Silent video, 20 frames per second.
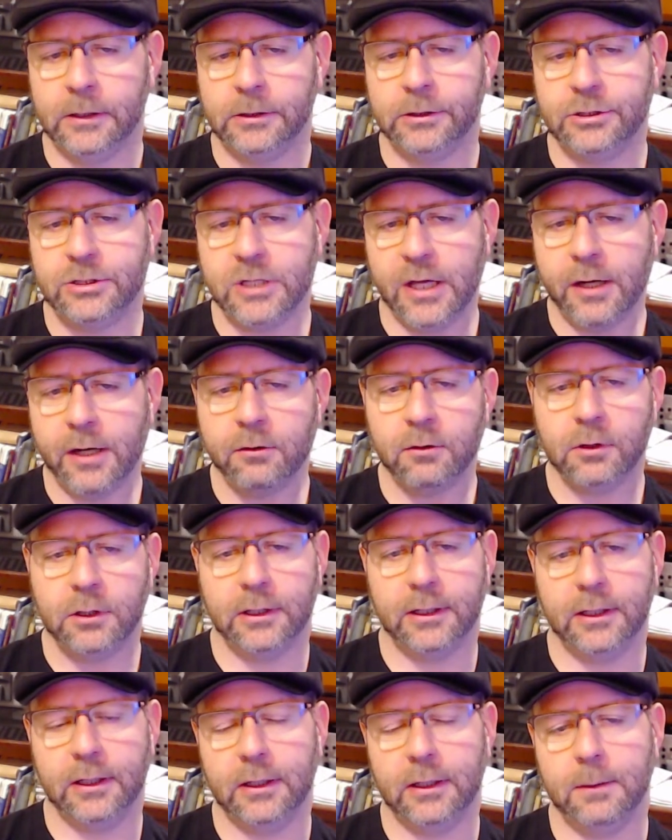
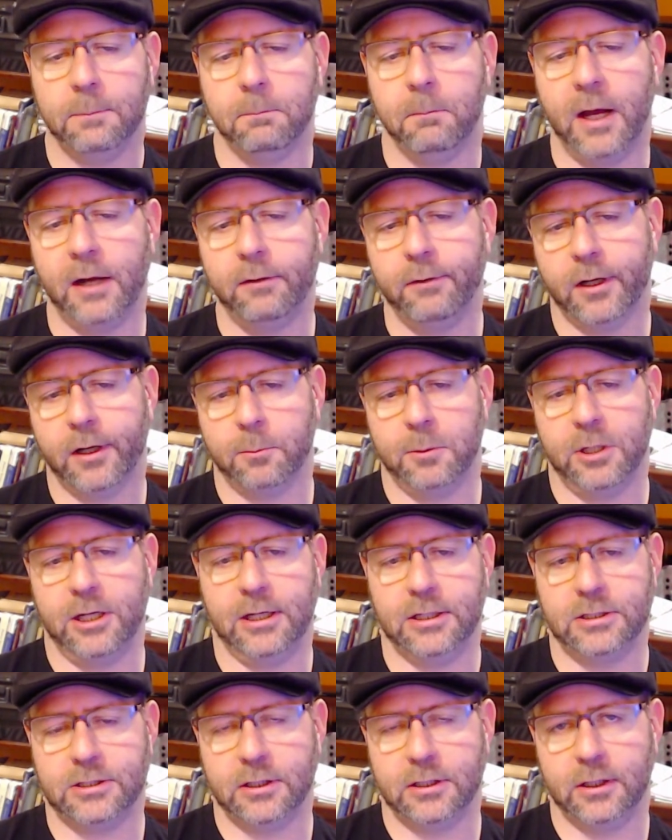generally my
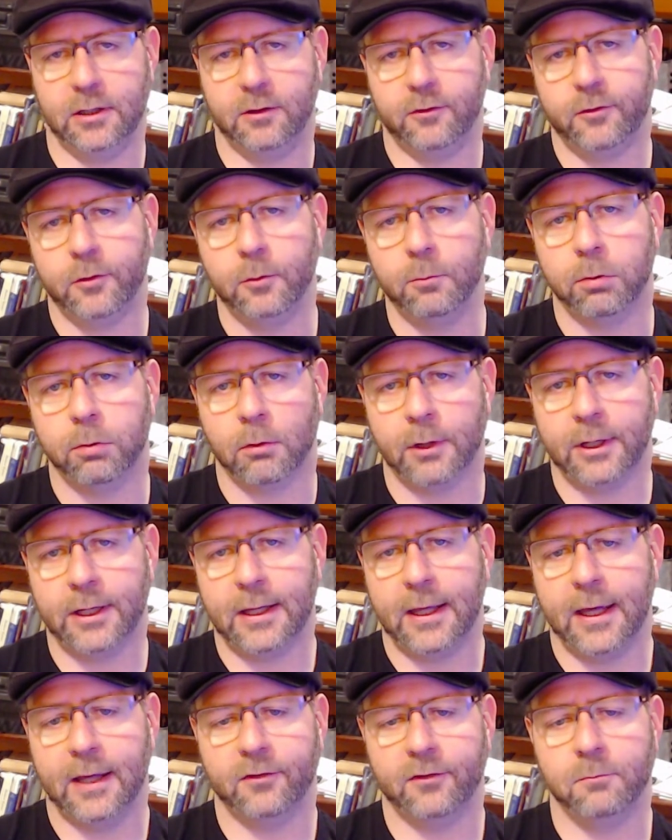recommendation is to
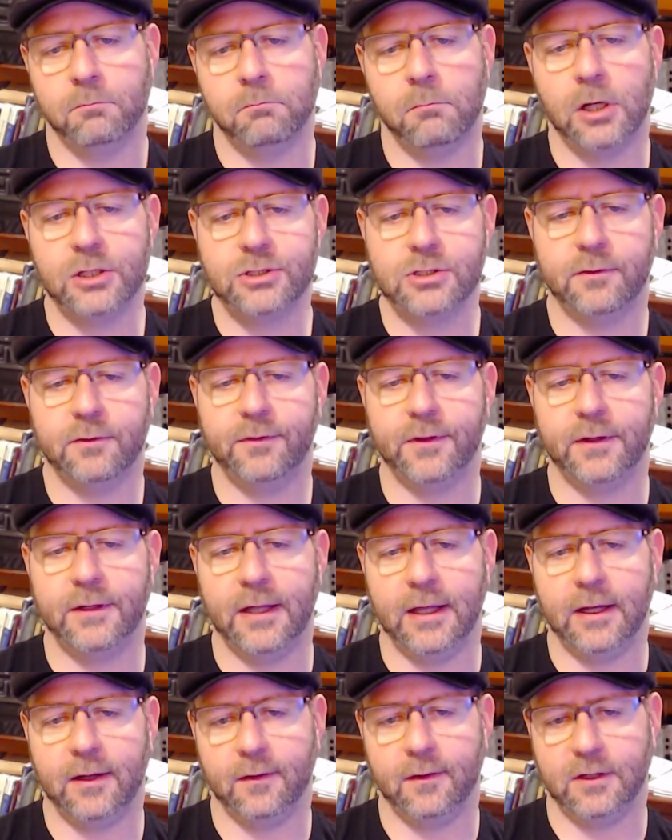bring as much of the
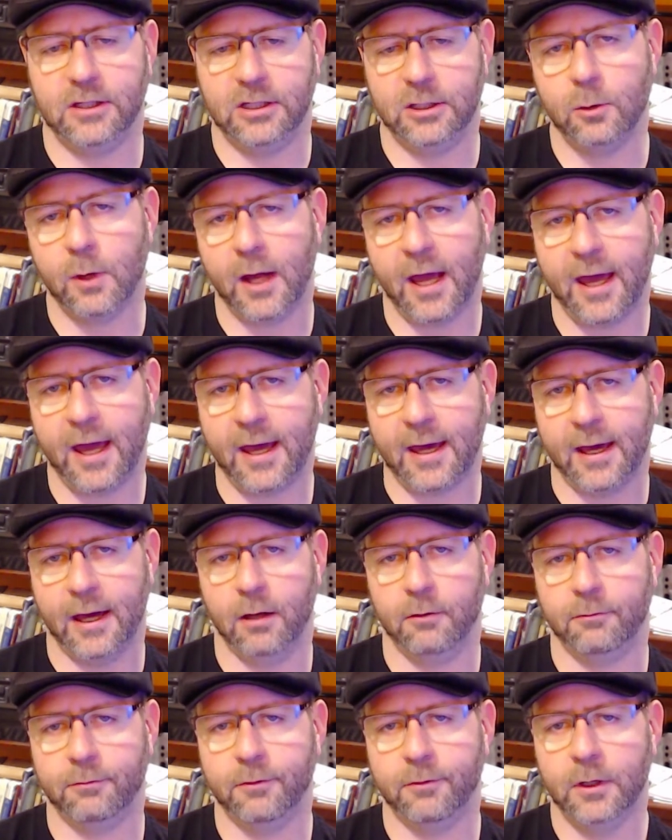data that you
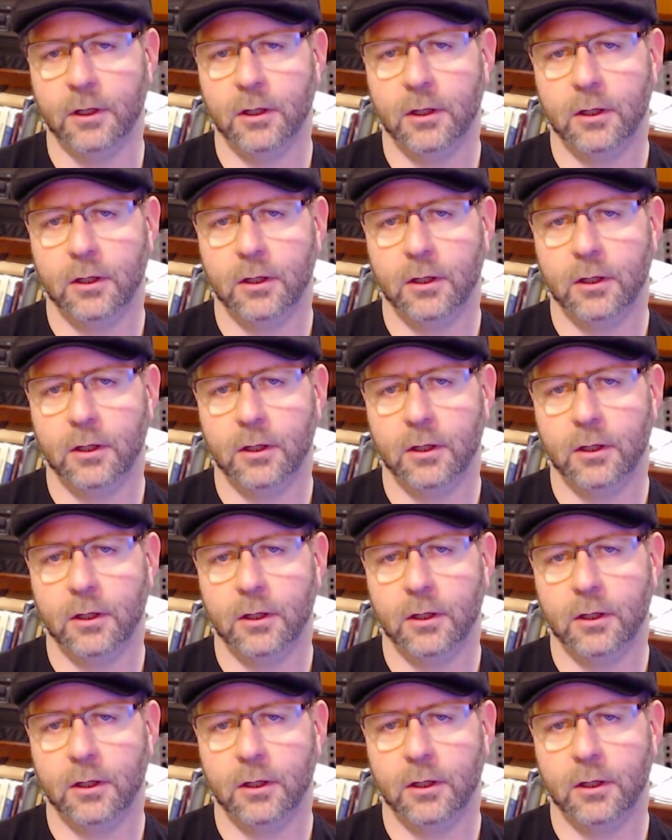have